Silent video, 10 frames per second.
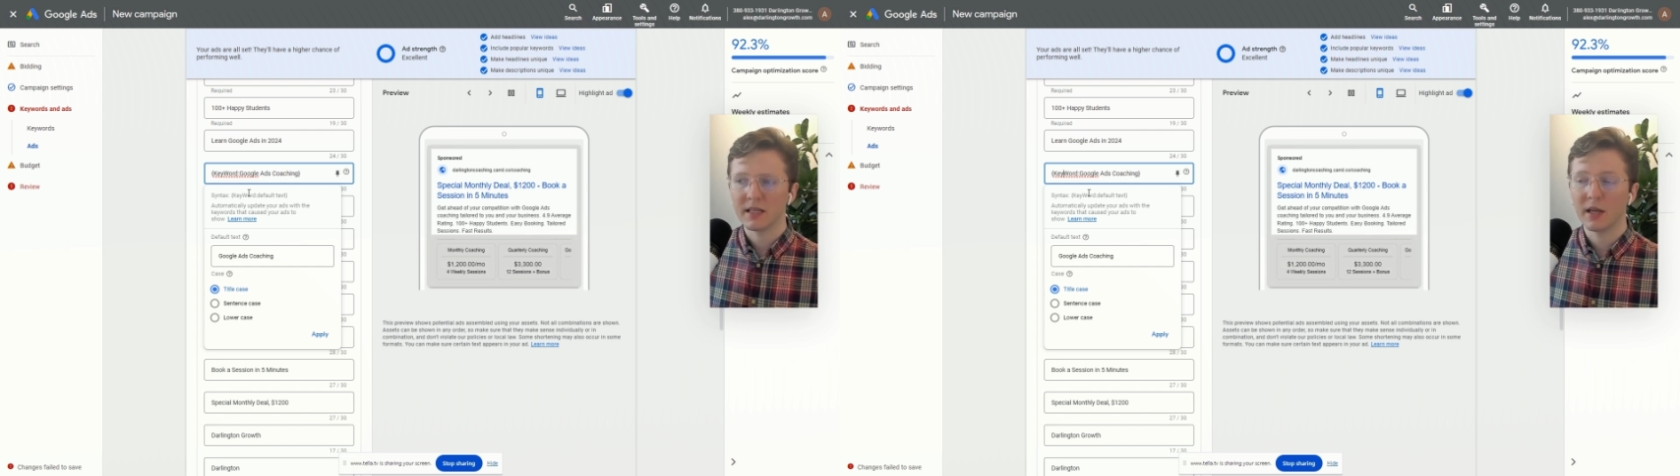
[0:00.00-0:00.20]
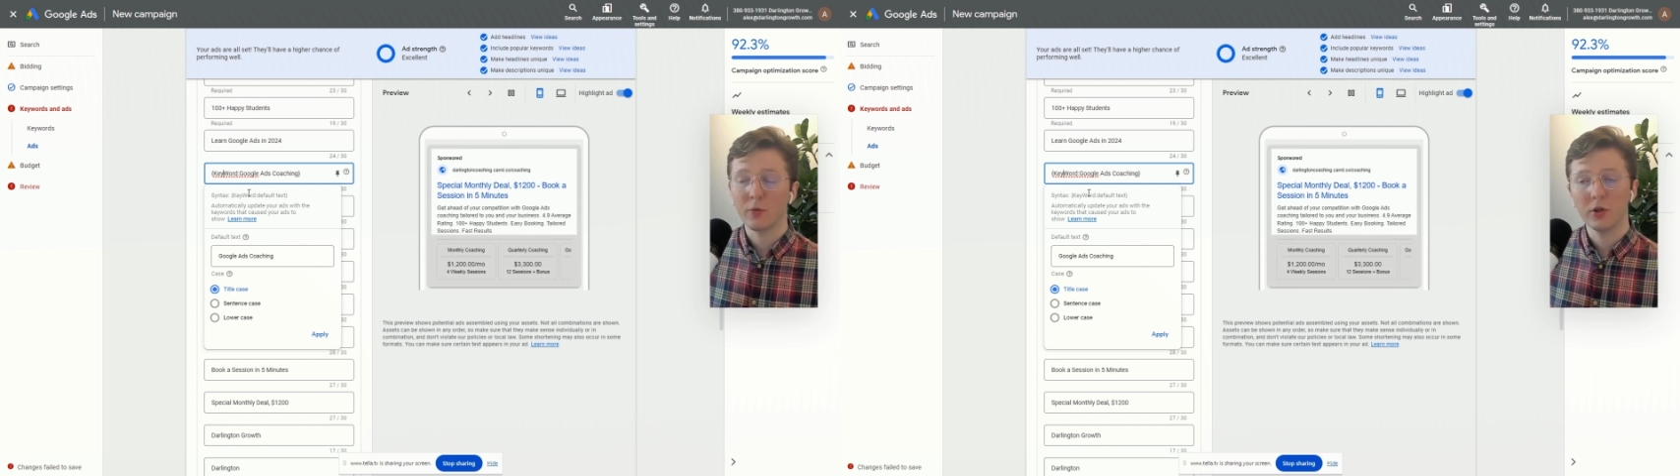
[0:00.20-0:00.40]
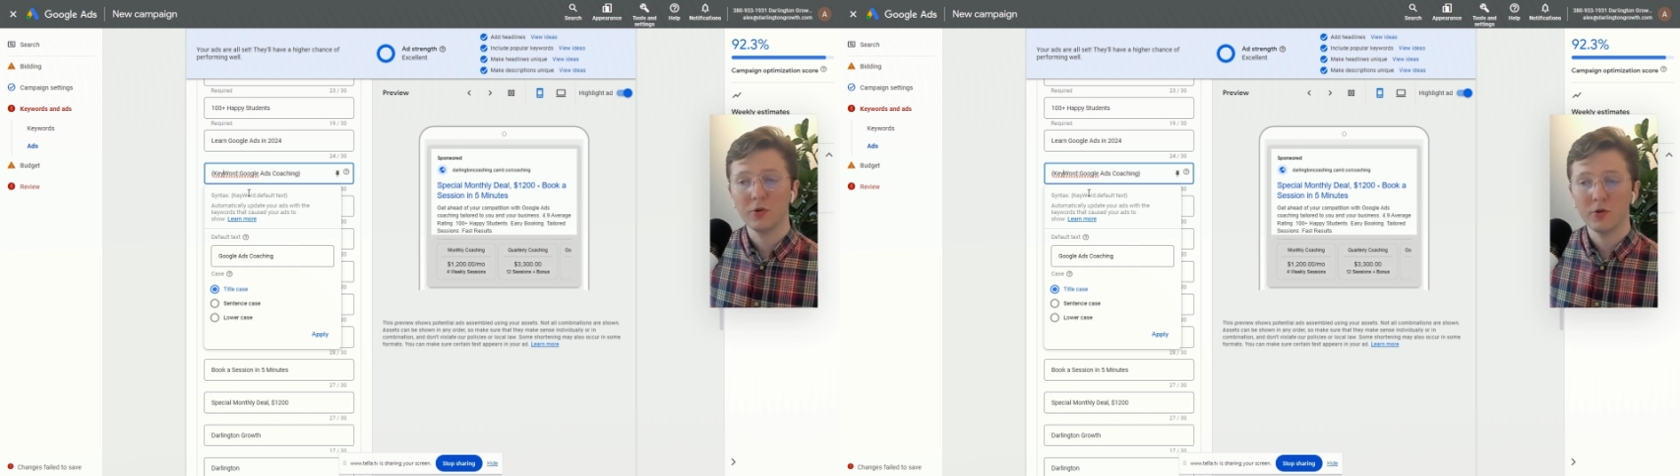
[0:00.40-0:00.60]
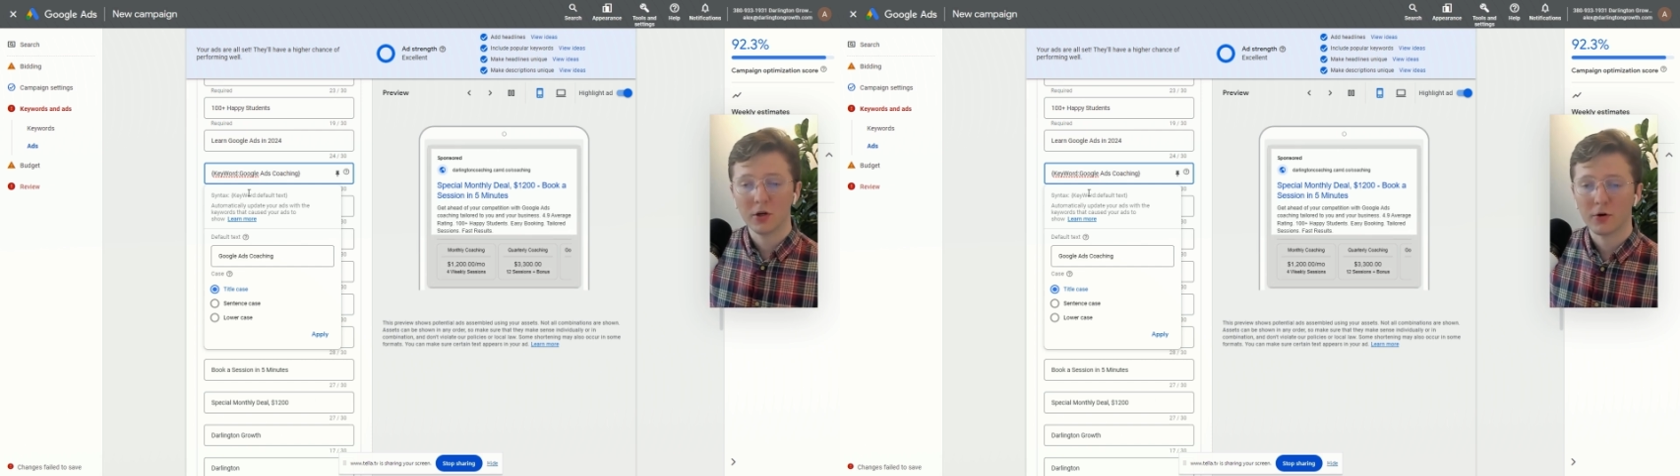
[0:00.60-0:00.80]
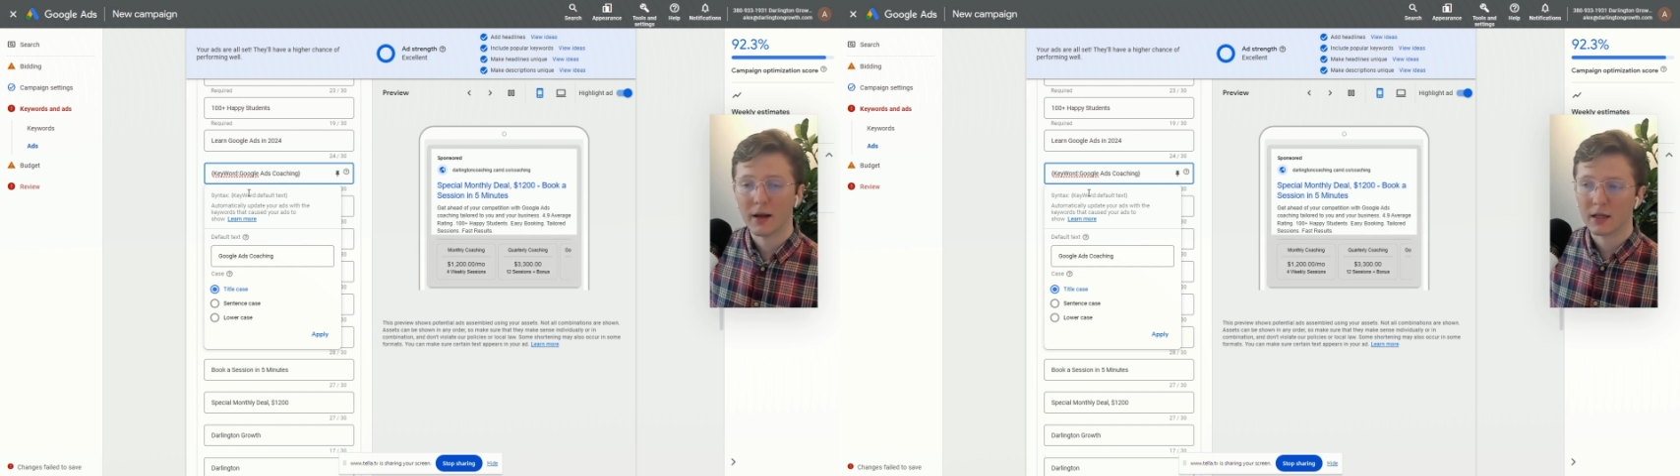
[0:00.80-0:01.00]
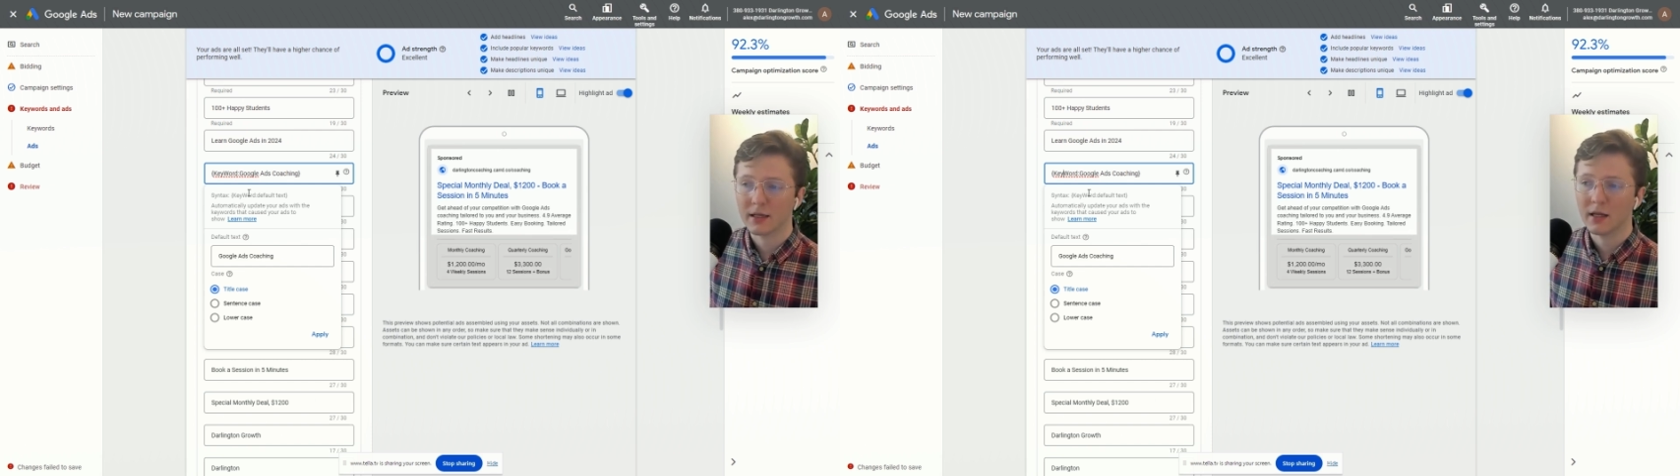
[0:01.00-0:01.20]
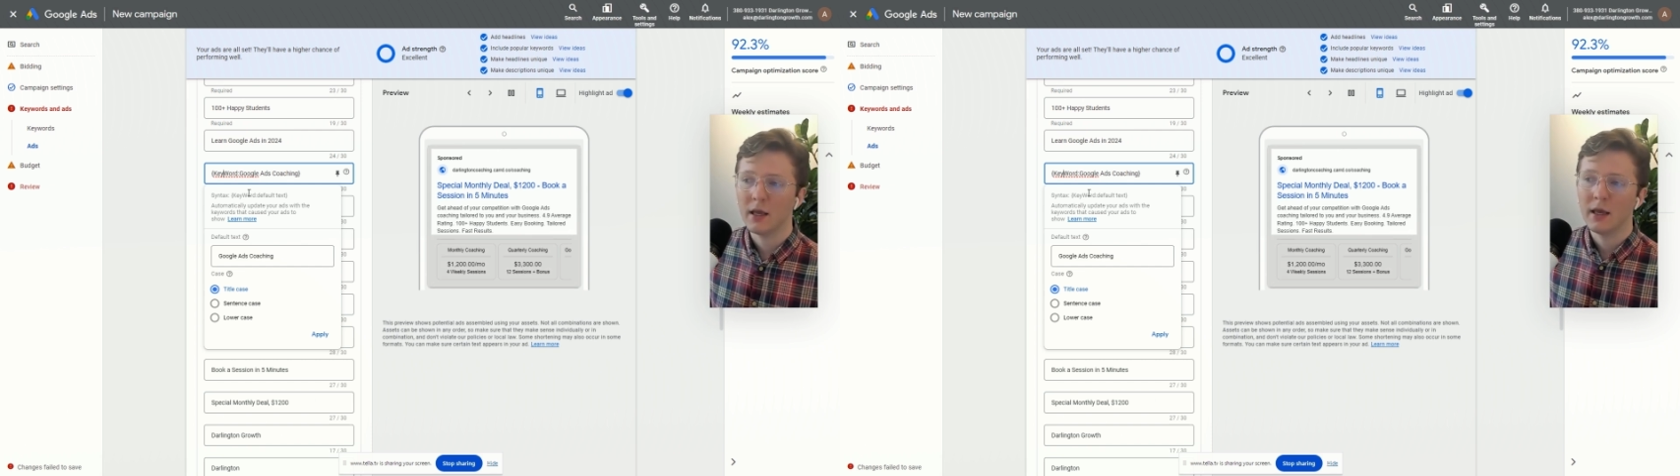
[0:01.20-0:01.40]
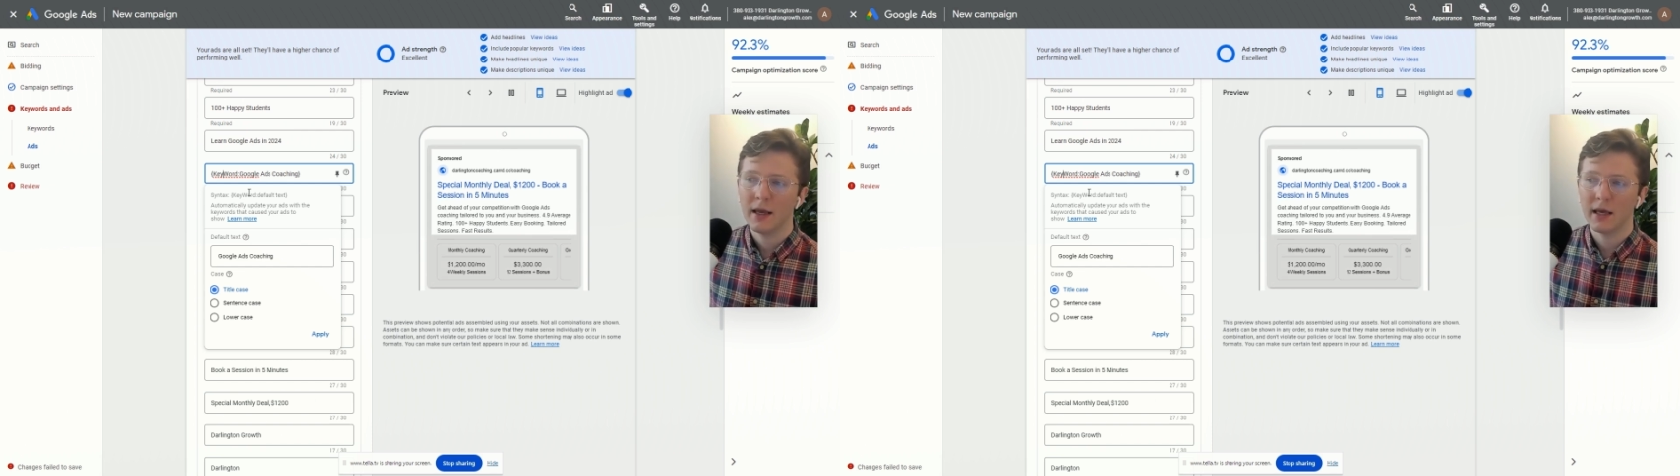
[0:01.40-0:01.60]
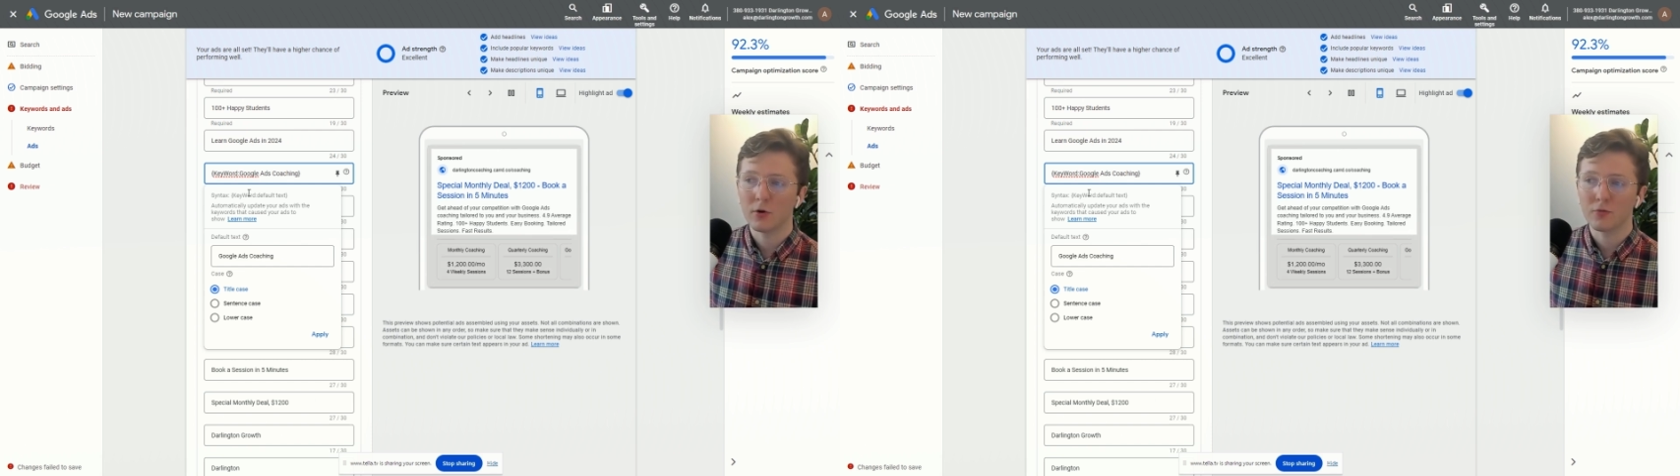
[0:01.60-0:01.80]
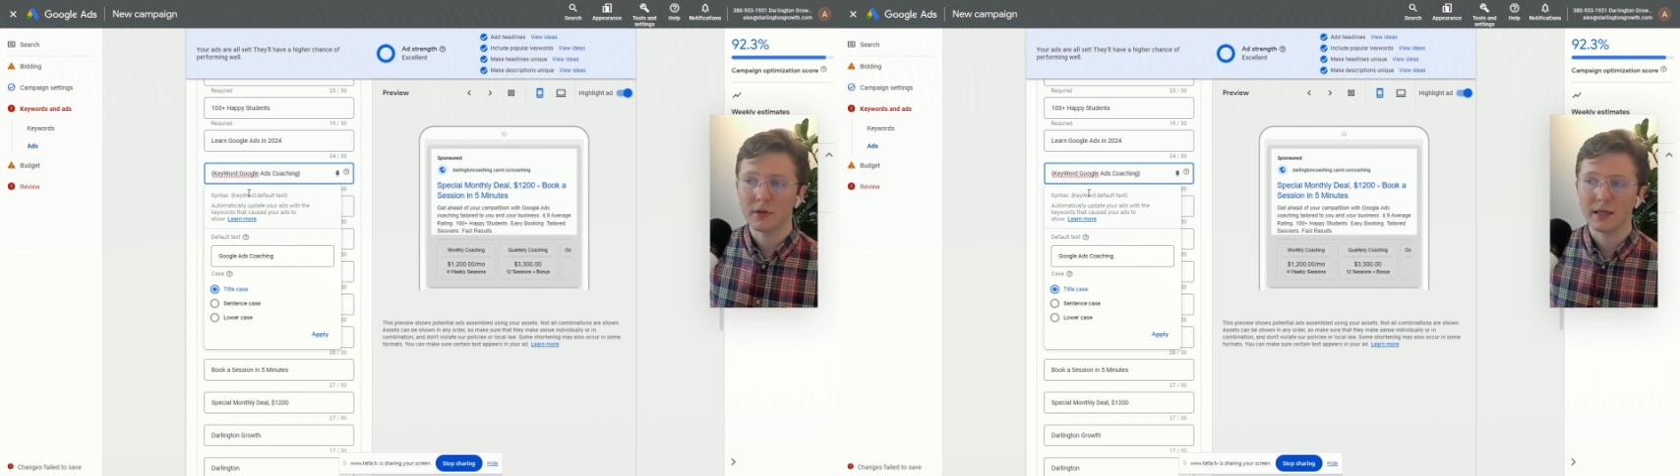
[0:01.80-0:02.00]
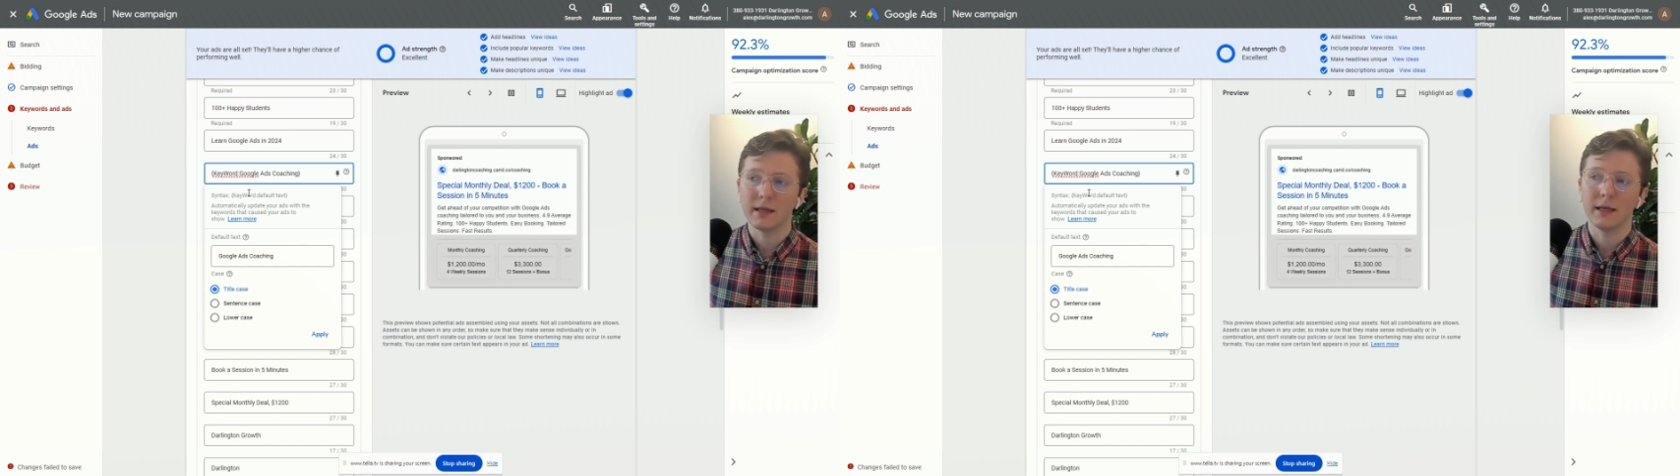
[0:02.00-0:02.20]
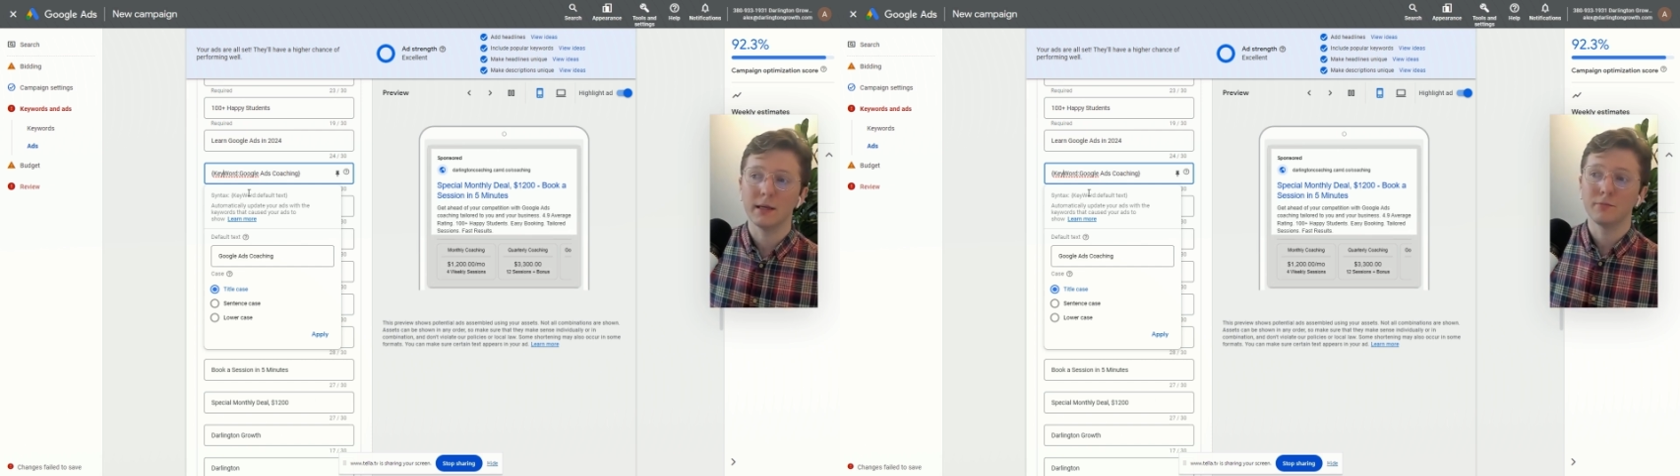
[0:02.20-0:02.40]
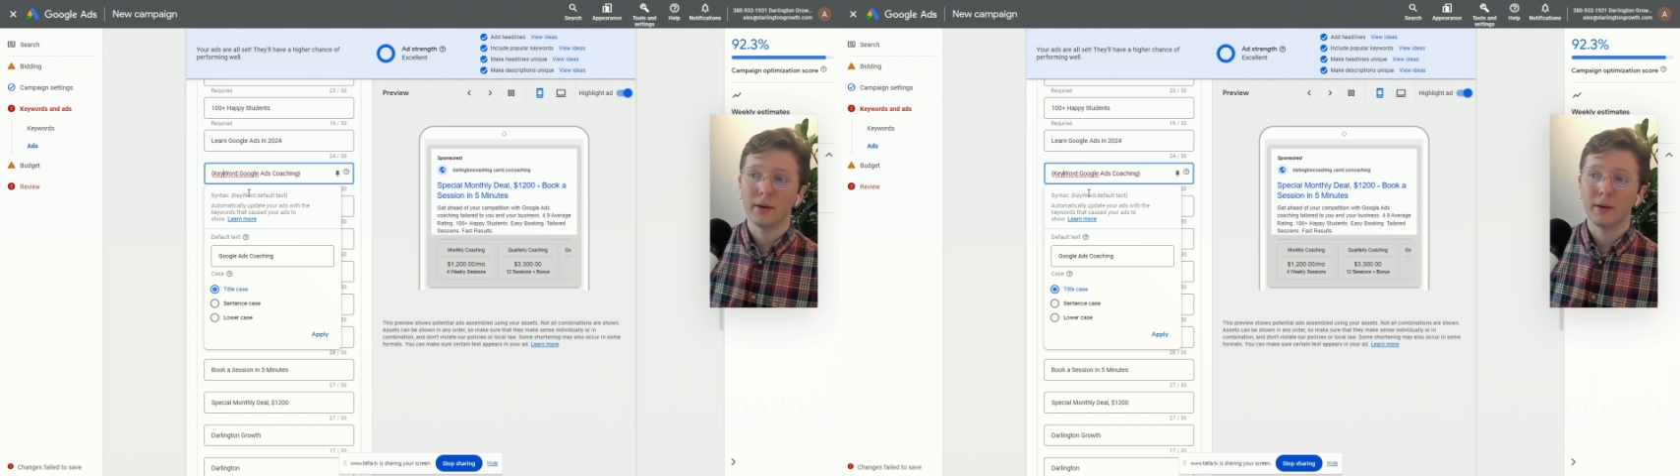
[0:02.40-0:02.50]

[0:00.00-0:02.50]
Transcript: and when you do it correctly, it'll really